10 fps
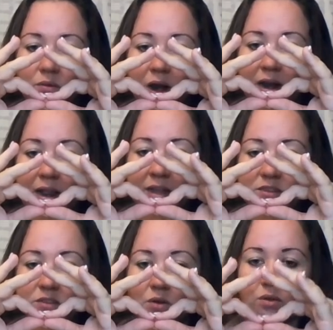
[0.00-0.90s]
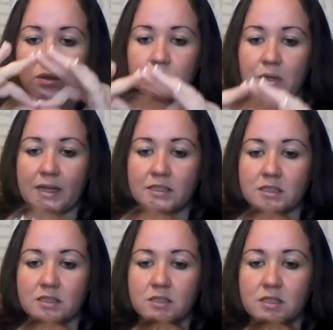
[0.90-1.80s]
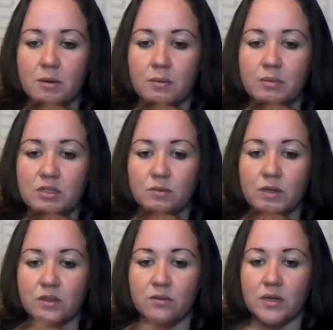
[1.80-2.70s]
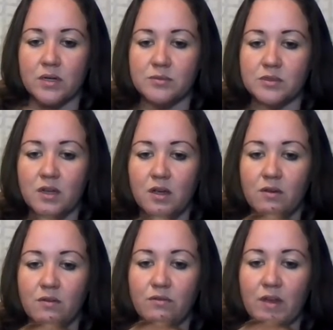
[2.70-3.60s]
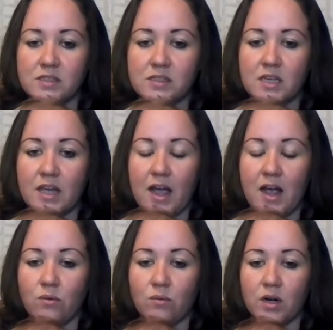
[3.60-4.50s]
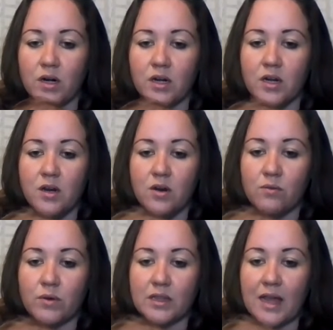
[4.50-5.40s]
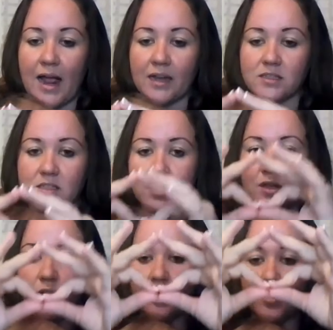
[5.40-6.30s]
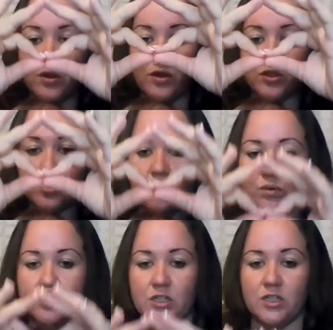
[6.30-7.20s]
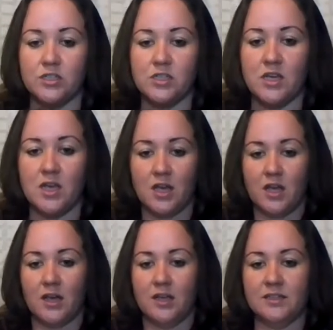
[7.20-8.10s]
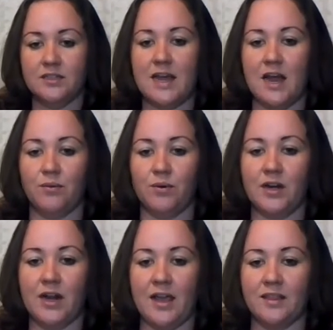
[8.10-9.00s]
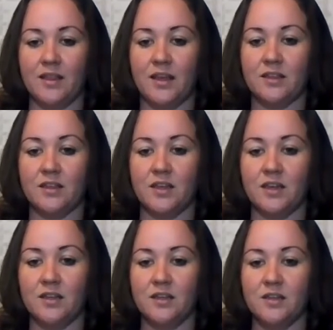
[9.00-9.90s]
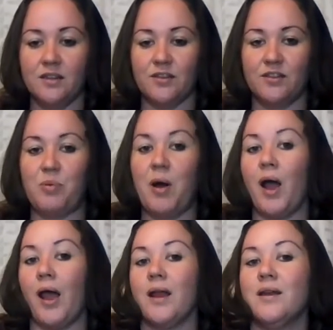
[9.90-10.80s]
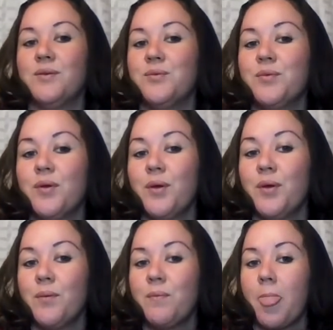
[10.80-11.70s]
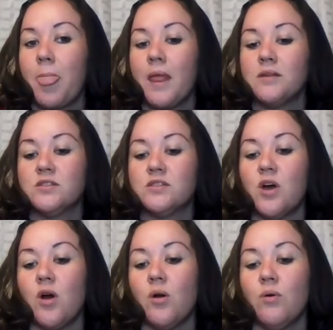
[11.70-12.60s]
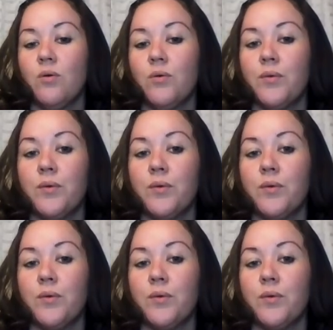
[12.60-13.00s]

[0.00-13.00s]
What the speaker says: right at solar plexus between the ribs, facing outward. Relax the shoulders downward and lengthen the spine. So